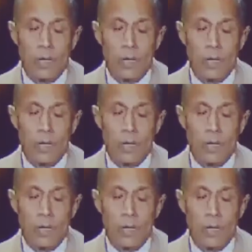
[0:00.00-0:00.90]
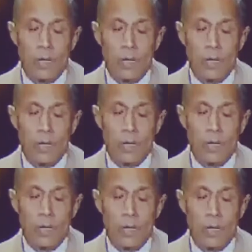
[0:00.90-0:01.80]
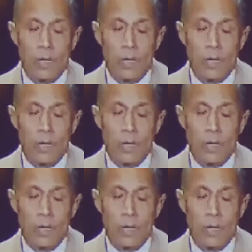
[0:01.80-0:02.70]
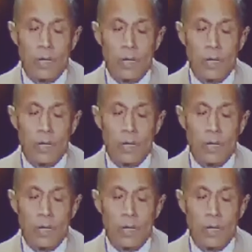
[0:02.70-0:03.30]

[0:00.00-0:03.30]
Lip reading: (silent)